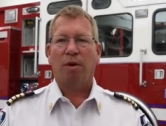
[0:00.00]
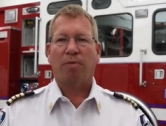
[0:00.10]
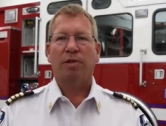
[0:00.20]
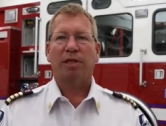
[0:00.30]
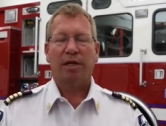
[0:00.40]

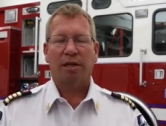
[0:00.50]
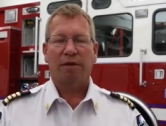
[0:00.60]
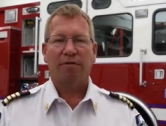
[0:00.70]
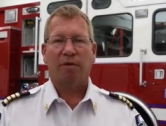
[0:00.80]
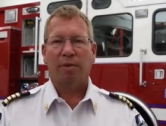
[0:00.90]

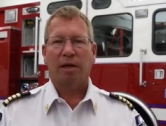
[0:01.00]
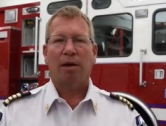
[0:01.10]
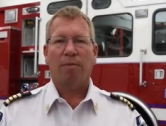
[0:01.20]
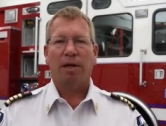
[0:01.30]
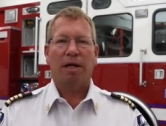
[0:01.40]
representatives from the
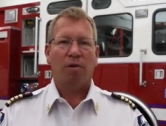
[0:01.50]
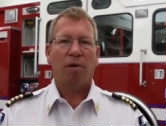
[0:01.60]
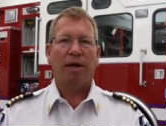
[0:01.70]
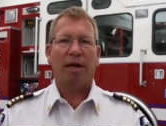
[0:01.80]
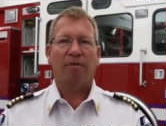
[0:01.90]
company
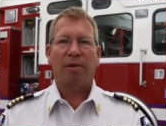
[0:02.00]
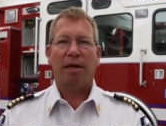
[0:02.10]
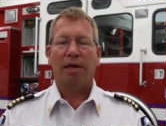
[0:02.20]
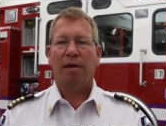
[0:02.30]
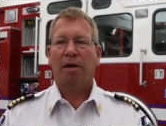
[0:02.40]
E1 that have
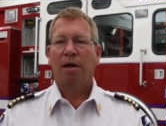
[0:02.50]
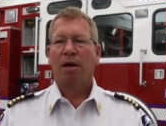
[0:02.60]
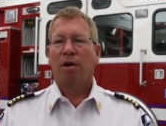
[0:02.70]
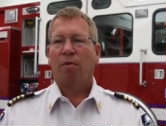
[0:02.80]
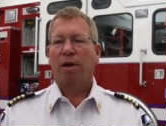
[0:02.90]
been there,
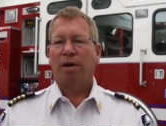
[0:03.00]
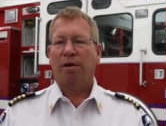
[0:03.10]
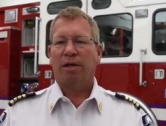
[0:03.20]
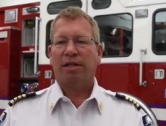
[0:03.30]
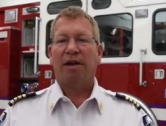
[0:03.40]

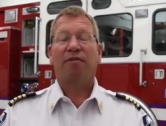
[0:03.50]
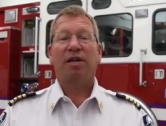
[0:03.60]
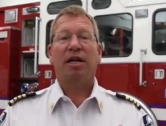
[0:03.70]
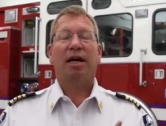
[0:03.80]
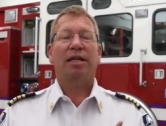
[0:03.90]
whether it's
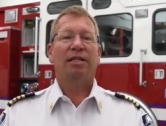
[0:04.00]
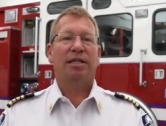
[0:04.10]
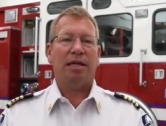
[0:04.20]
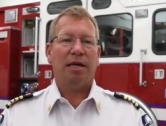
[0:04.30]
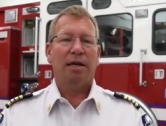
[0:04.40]

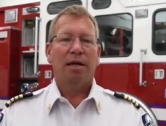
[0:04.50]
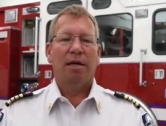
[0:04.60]
FDIC,